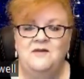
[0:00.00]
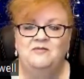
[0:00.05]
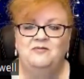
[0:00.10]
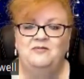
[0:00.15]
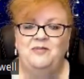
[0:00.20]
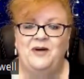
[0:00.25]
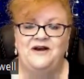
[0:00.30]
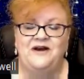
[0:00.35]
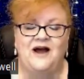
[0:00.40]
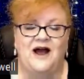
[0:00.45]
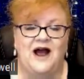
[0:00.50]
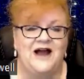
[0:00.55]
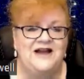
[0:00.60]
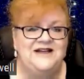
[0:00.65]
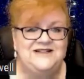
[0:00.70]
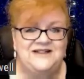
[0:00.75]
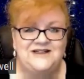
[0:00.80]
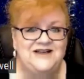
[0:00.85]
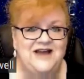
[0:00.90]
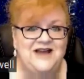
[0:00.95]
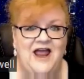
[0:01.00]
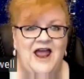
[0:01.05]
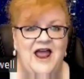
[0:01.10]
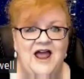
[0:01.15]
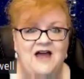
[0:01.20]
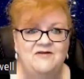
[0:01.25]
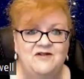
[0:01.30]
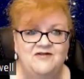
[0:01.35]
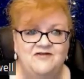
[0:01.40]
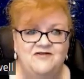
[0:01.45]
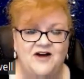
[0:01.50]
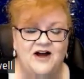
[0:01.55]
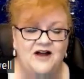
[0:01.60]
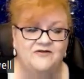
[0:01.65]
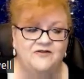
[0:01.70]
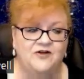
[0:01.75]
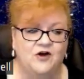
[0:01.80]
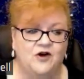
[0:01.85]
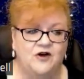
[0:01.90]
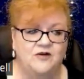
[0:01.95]
but I didn't have a
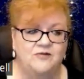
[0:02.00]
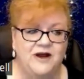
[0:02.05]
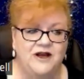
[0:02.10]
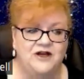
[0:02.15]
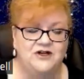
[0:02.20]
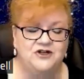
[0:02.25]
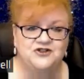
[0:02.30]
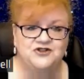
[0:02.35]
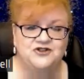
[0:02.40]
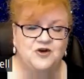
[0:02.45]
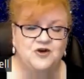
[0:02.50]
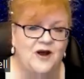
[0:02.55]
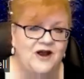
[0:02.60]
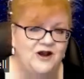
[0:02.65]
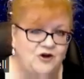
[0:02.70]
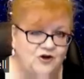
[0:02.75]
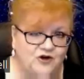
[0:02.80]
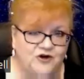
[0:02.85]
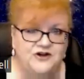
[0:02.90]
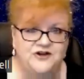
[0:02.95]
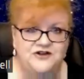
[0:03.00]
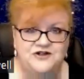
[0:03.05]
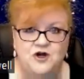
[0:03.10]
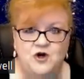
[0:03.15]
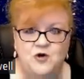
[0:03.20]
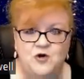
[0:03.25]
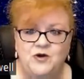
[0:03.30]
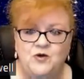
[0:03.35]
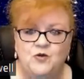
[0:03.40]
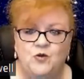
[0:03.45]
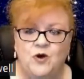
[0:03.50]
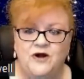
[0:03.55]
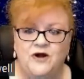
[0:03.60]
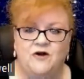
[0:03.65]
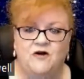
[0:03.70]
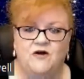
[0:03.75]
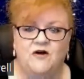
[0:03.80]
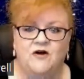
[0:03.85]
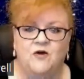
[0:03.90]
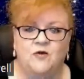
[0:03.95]
5 card major, so I couldn't open 1
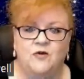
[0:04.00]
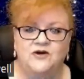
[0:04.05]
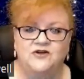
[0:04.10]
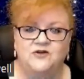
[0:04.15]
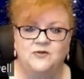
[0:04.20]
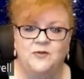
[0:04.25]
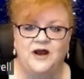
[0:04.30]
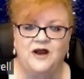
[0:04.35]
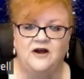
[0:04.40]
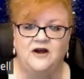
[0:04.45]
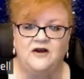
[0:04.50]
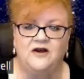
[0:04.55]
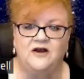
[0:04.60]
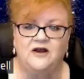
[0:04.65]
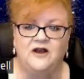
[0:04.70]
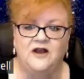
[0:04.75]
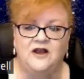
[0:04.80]
heart or 1 spade.